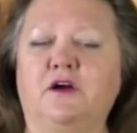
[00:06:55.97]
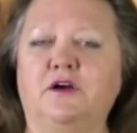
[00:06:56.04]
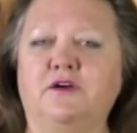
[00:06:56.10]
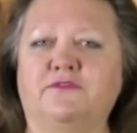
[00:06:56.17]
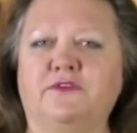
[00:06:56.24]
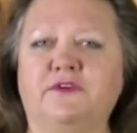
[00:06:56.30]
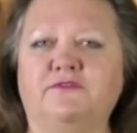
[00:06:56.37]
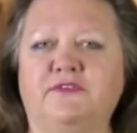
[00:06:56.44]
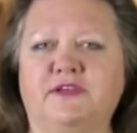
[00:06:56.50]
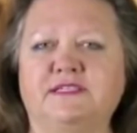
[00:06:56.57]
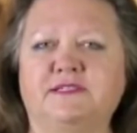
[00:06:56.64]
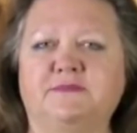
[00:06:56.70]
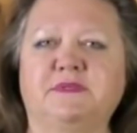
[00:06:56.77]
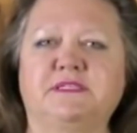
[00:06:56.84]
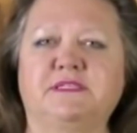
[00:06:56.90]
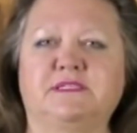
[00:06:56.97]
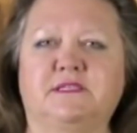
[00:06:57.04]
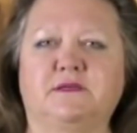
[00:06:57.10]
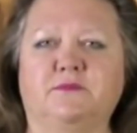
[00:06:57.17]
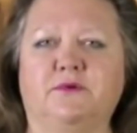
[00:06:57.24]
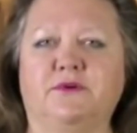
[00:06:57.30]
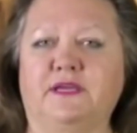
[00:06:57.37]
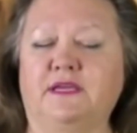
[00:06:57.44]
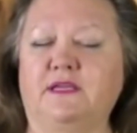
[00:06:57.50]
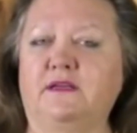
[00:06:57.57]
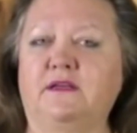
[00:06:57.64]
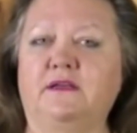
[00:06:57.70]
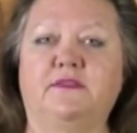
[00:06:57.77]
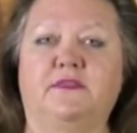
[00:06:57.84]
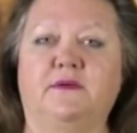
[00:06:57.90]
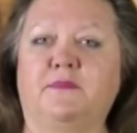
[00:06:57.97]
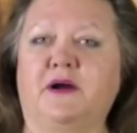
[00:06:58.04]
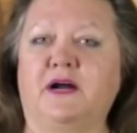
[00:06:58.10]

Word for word: over investments that were in the